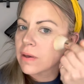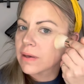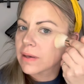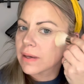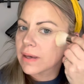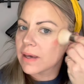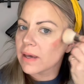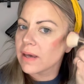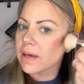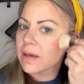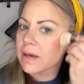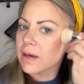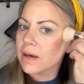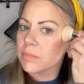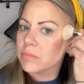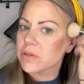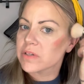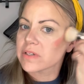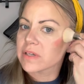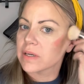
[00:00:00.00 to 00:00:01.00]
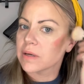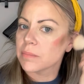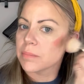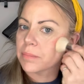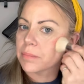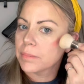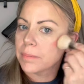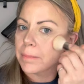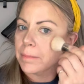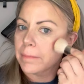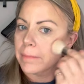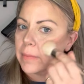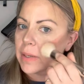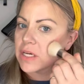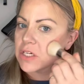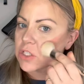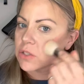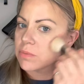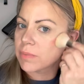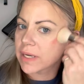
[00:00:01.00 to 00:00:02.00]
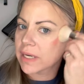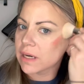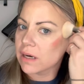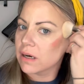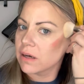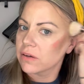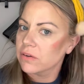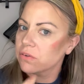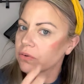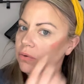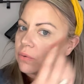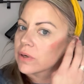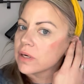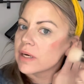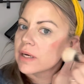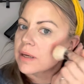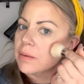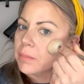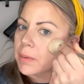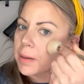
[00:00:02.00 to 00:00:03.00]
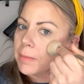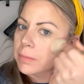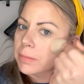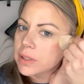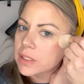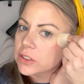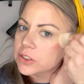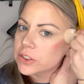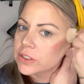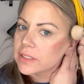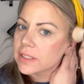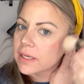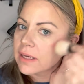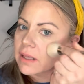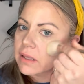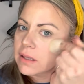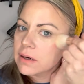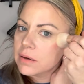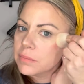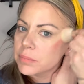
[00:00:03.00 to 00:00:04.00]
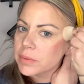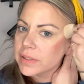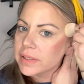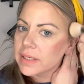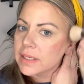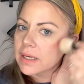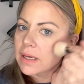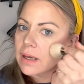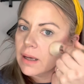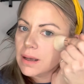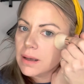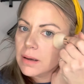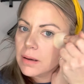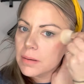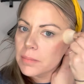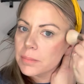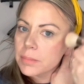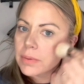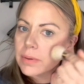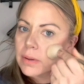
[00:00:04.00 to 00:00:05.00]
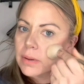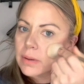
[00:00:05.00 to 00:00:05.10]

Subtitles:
Okay, I'm just going to mesh my contour and my blush together, blending up.